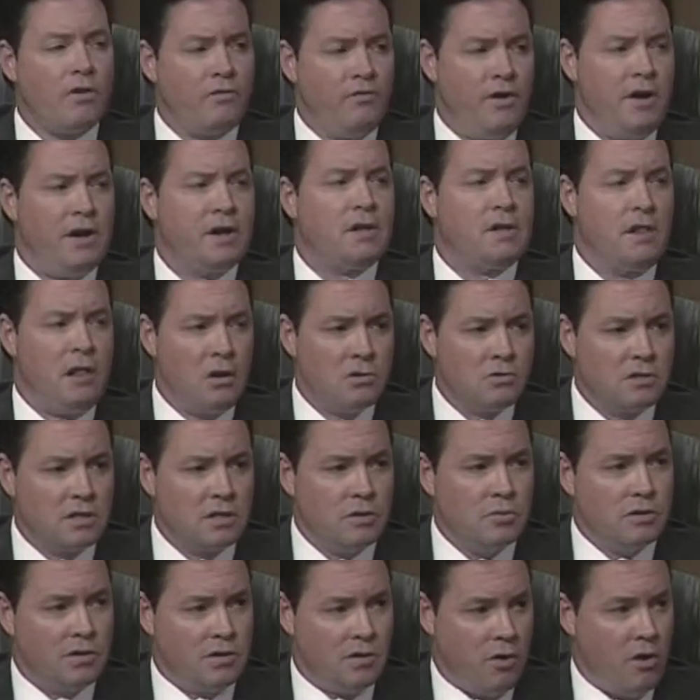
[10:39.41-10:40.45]
very closely
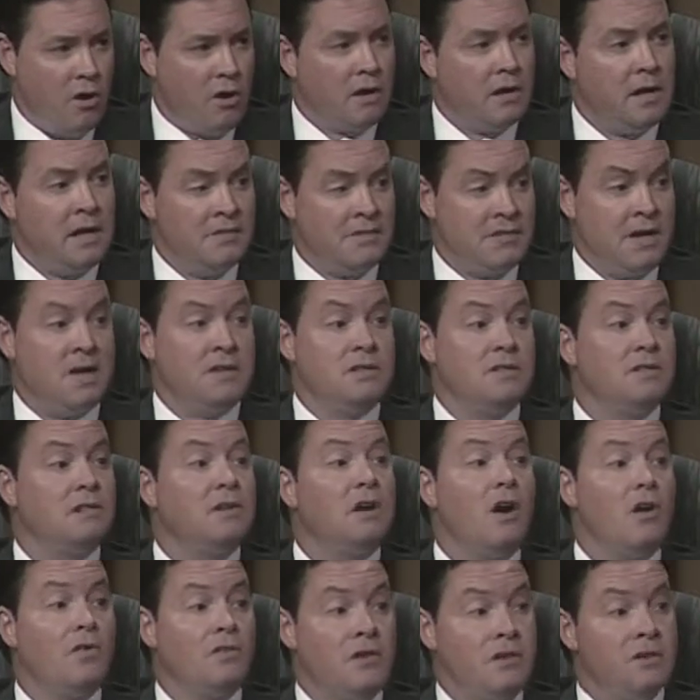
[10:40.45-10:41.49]
with an organization
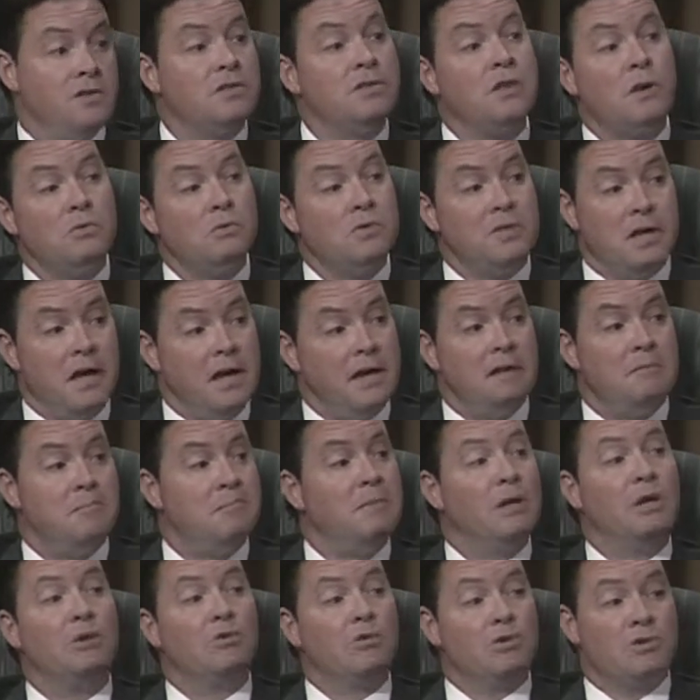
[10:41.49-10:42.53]
called the Associated
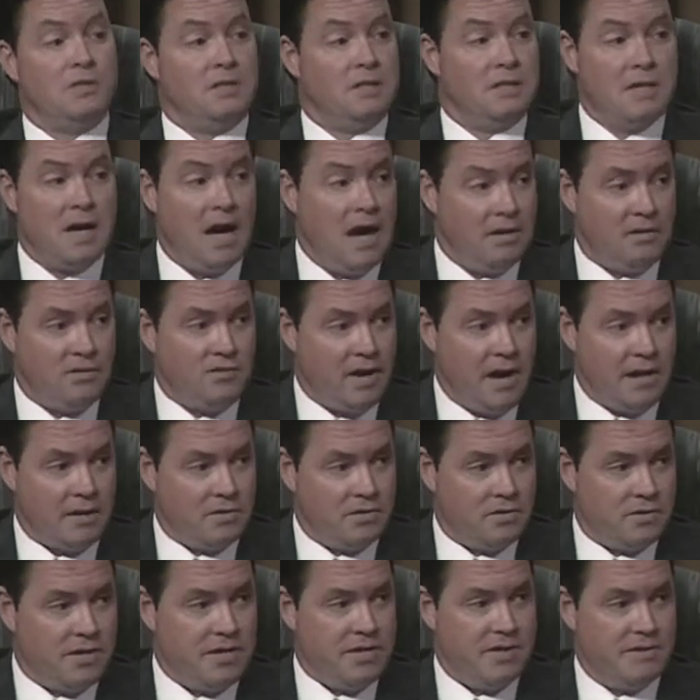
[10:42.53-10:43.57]
Builders and
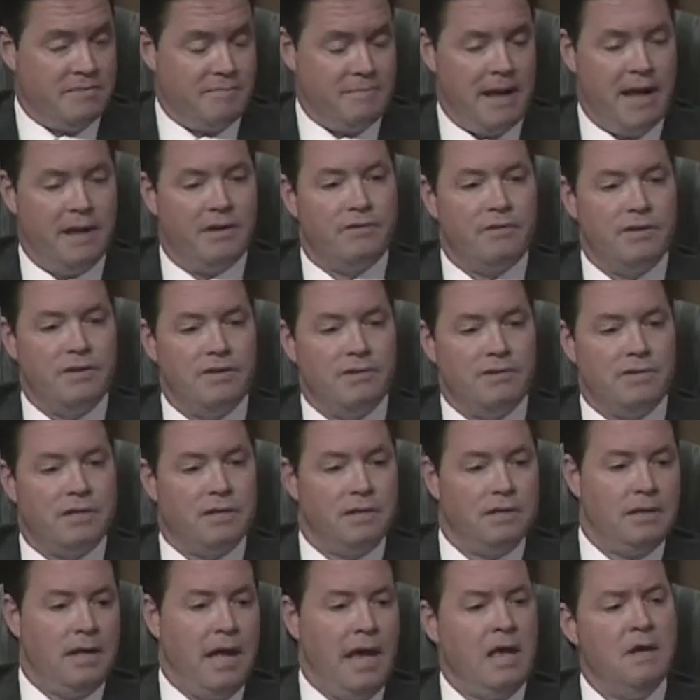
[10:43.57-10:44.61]
Contractors here in Baton Rouge,
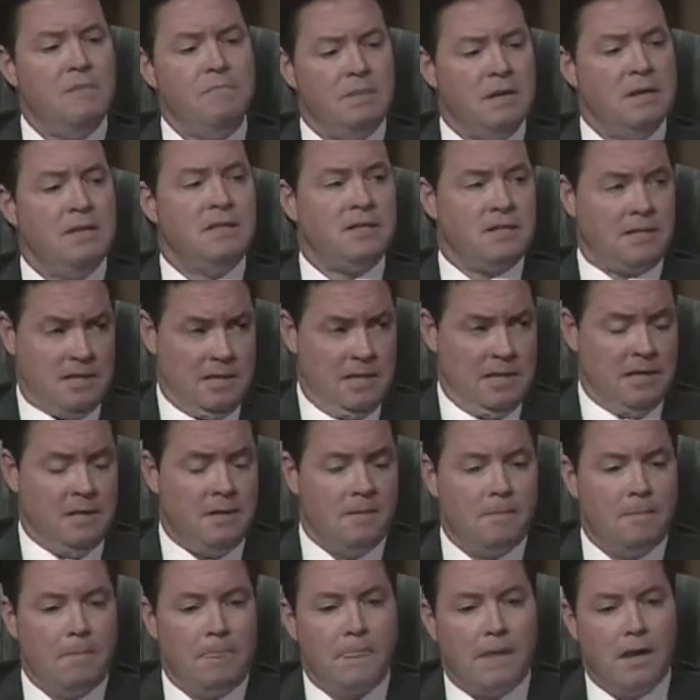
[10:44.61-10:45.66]
and ABC
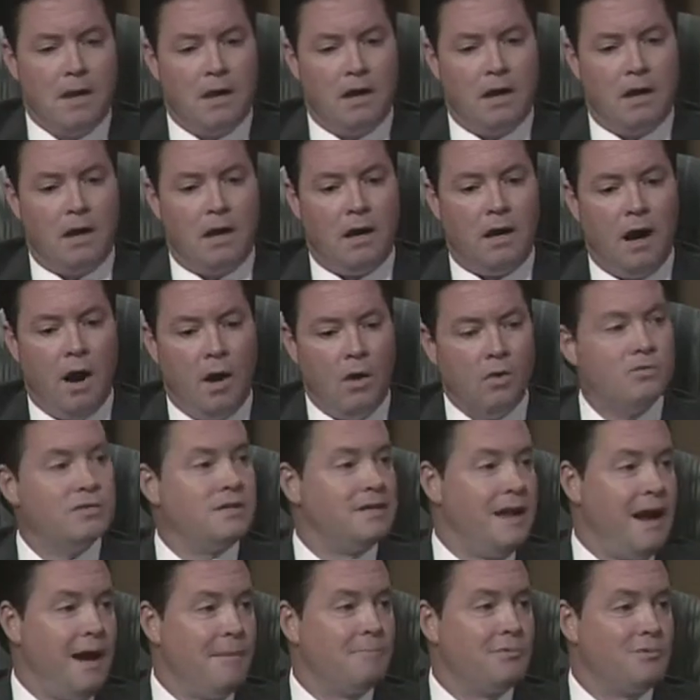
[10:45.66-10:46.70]
owns
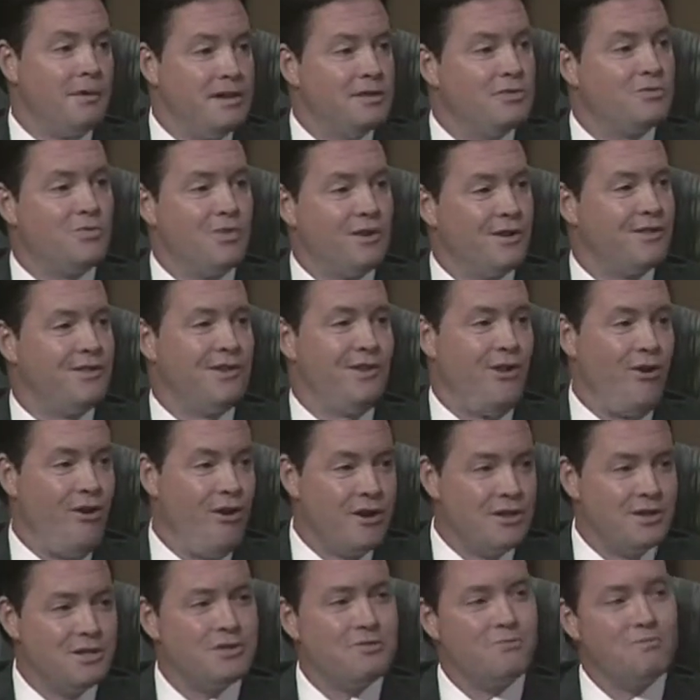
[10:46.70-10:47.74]
and operates one of the
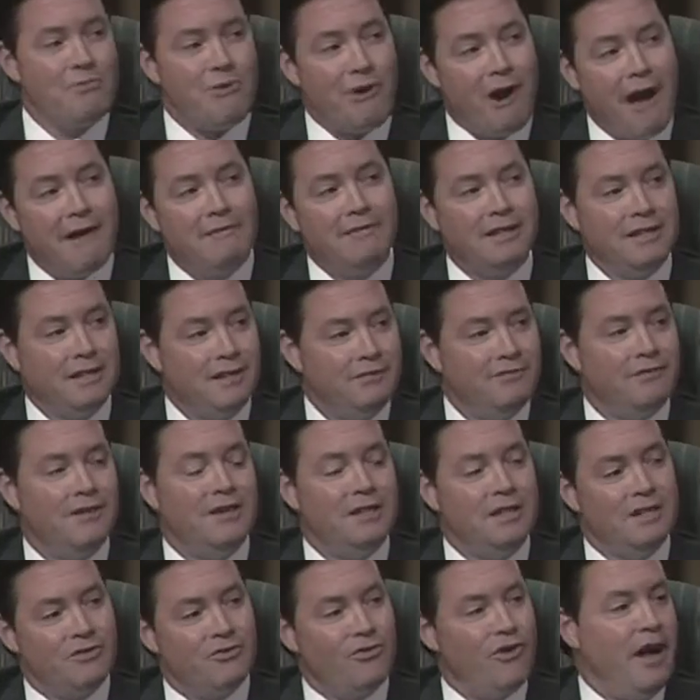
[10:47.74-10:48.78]
largest privately
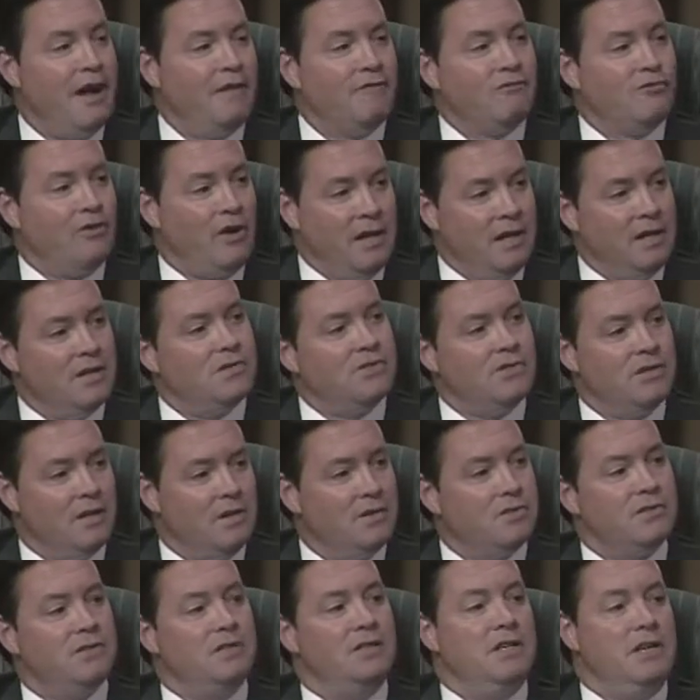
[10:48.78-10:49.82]
funded craft training
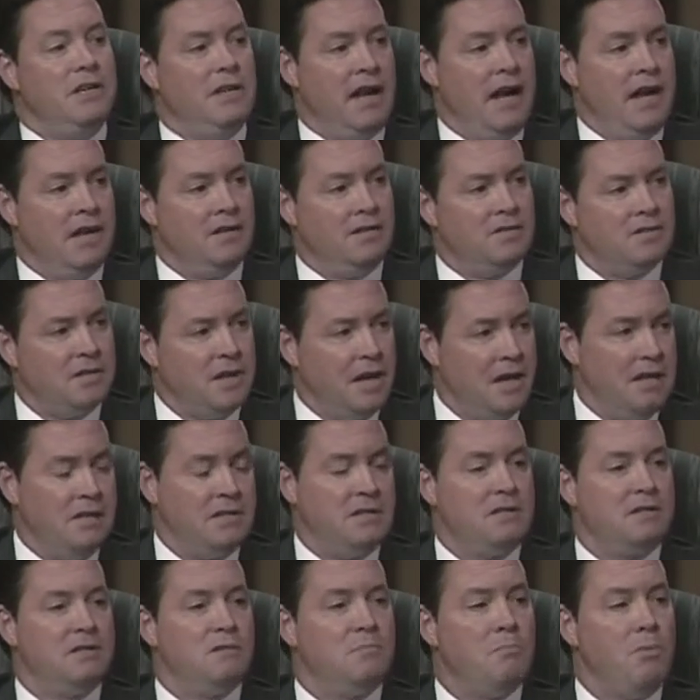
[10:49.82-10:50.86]
centers in the United
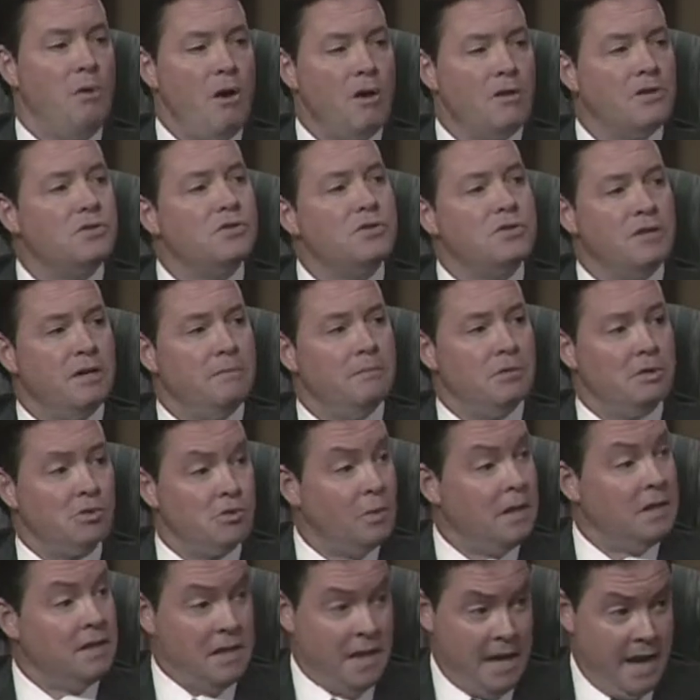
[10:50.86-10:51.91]
States. It's a partnership
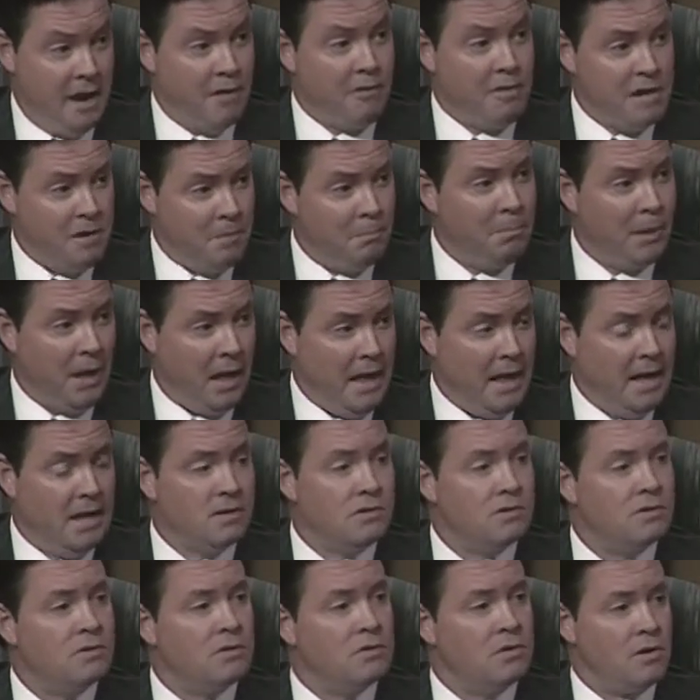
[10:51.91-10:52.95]
between the area
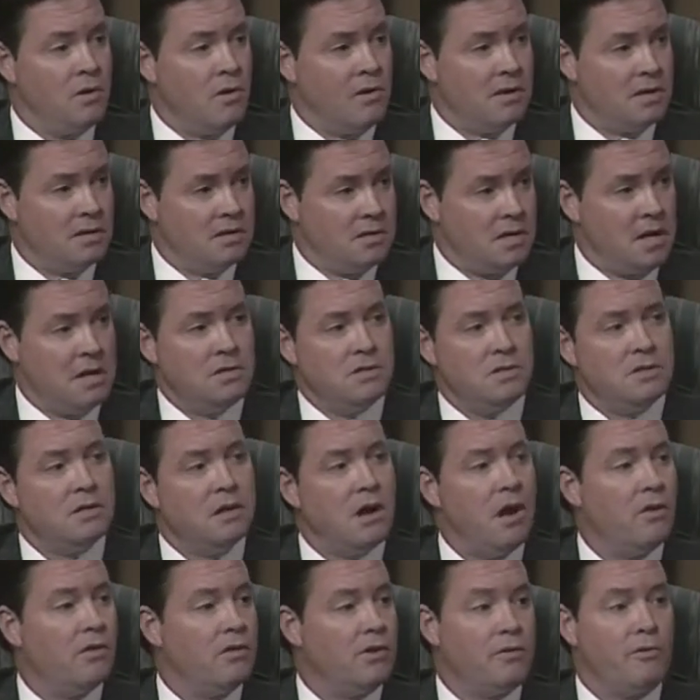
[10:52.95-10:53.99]
plants through an organization
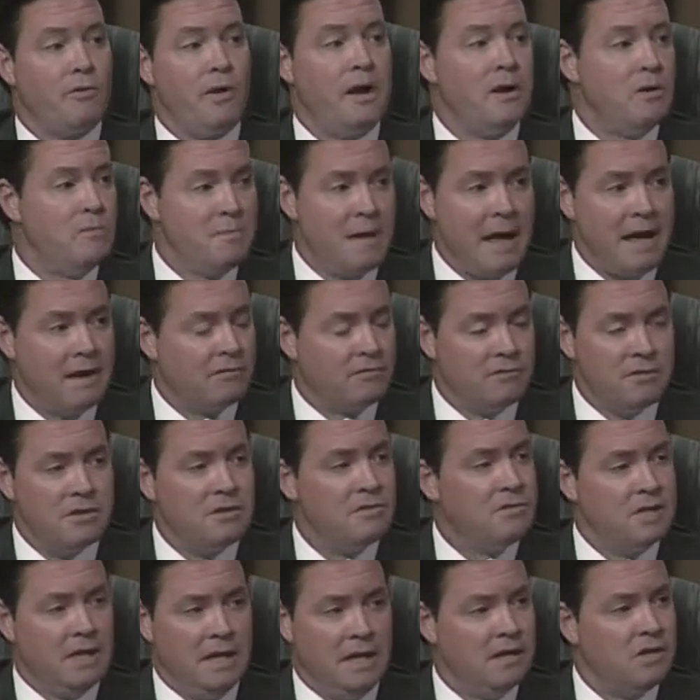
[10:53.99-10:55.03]
called the Greater Baton
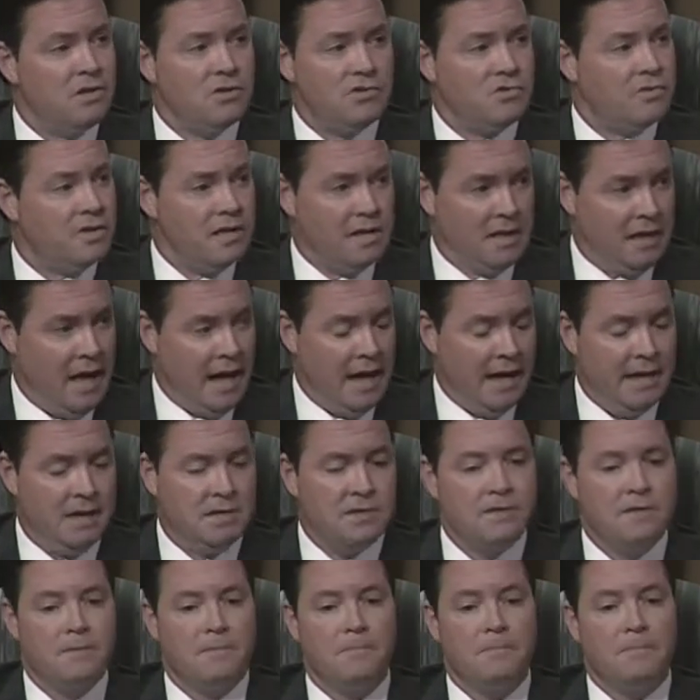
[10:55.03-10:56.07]
Rouge Industry
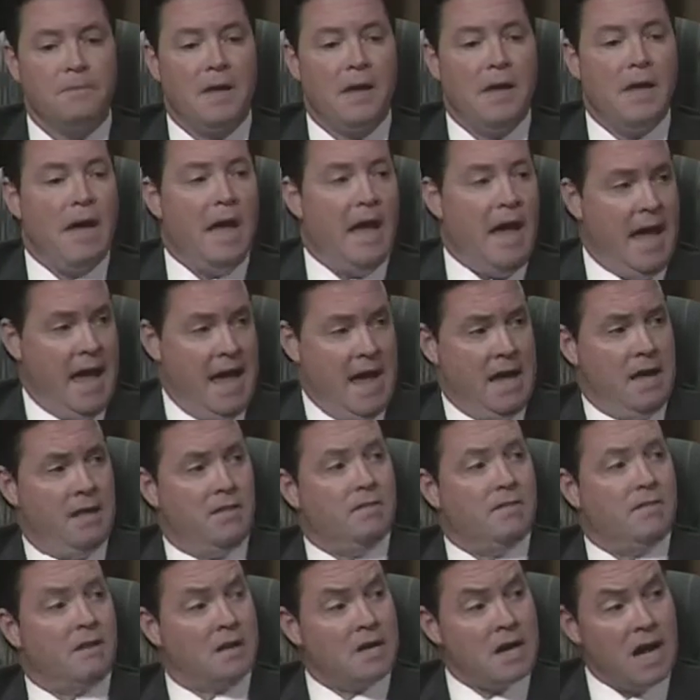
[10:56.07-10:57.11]
Alliance
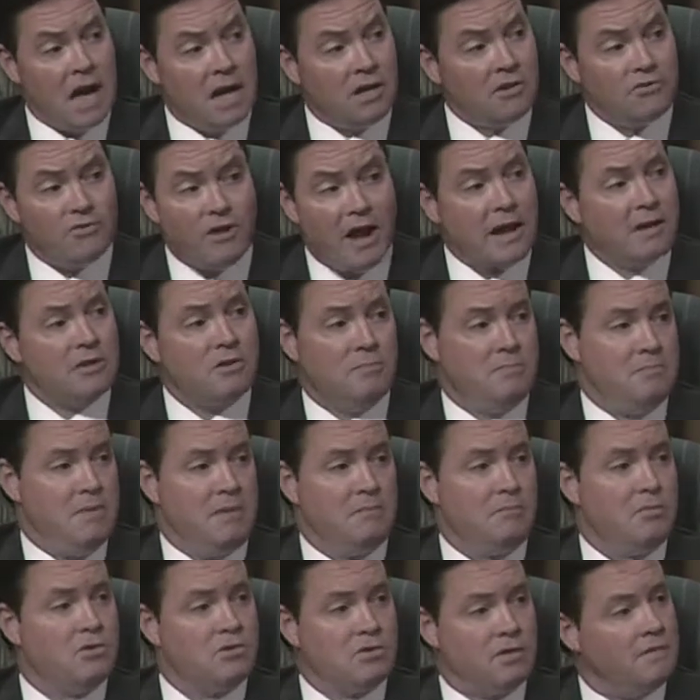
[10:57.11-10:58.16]
and the contractor
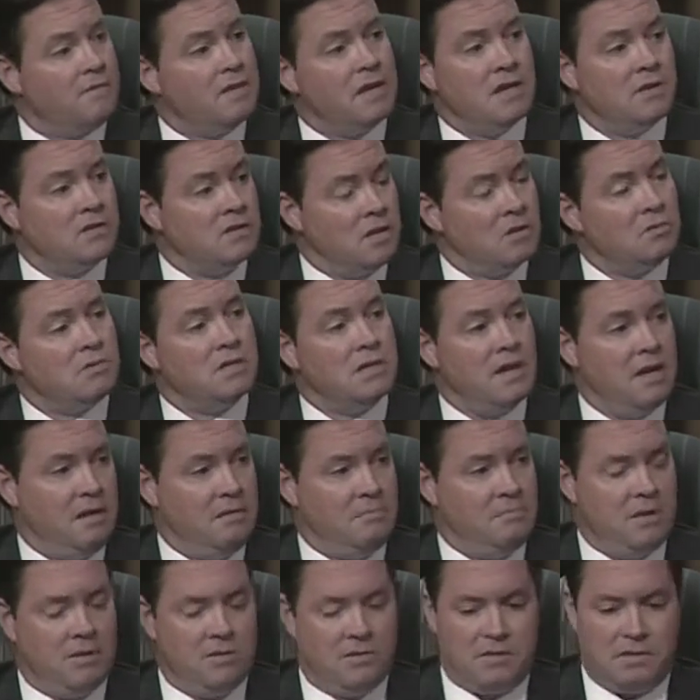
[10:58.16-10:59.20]
members of the
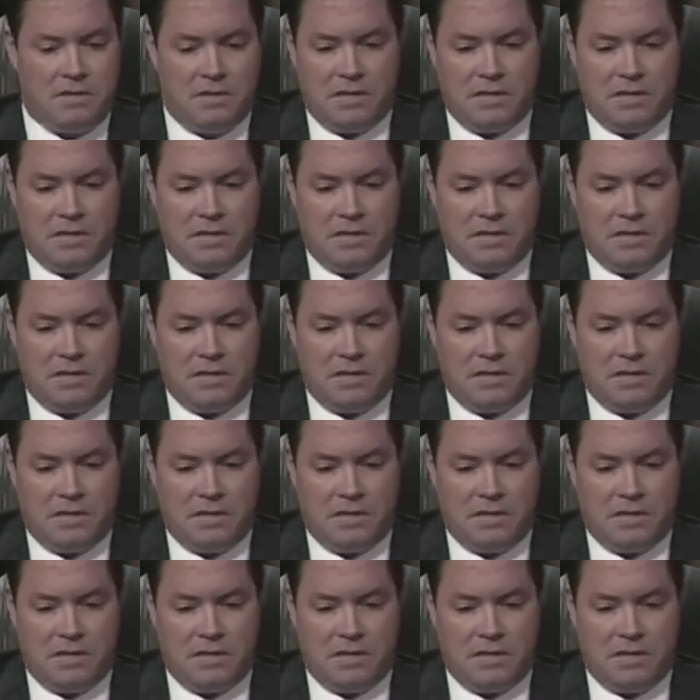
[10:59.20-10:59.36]
Associated Builders and